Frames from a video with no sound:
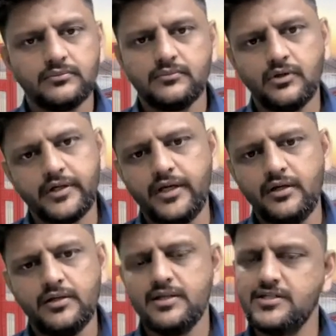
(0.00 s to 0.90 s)
Okay,
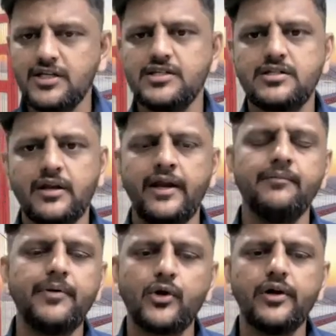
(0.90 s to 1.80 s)
just rent.
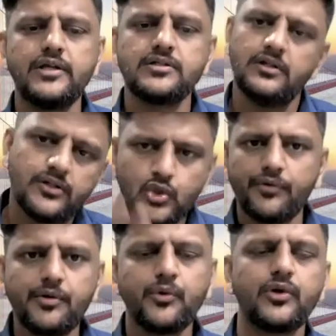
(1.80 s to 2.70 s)
Petrol, diesel, you have
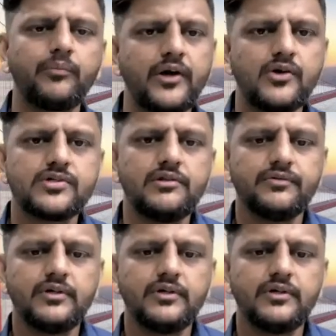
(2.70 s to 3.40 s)
to put it by yourself.